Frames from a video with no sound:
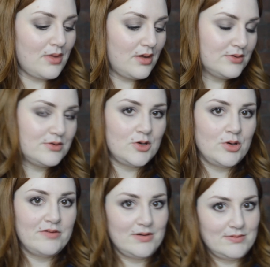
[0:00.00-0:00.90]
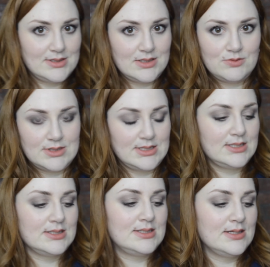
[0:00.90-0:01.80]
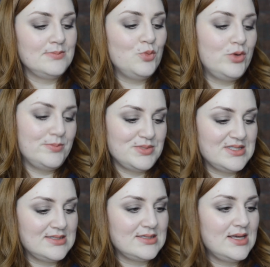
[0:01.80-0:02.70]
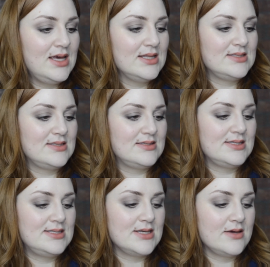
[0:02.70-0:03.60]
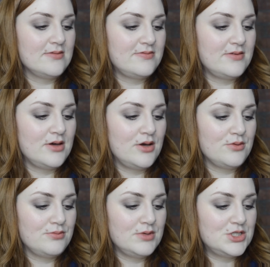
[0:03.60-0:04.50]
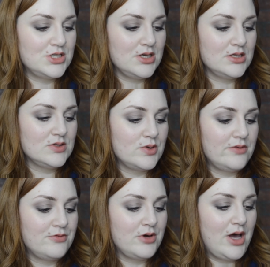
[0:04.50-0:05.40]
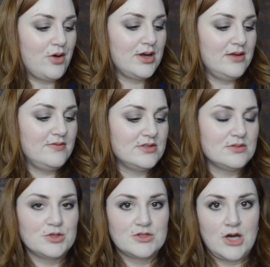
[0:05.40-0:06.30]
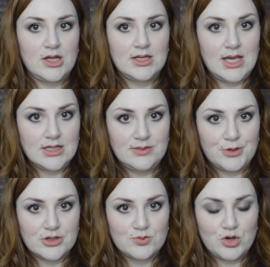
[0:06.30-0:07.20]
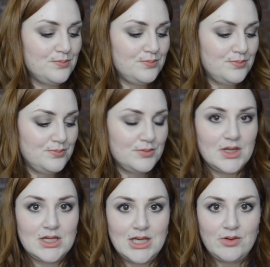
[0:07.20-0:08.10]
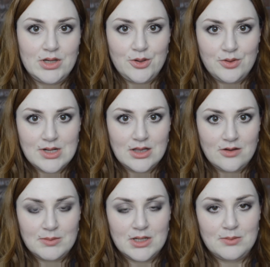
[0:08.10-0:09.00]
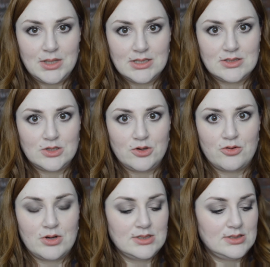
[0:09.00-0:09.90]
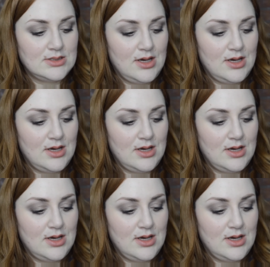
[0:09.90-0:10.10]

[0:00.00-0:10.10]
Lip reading: So I've obviously recycled some. Whoops. This is the Dove Original 24-Hour Invisible Solid Antiperspirant. Now I know an aluminum-based deodorant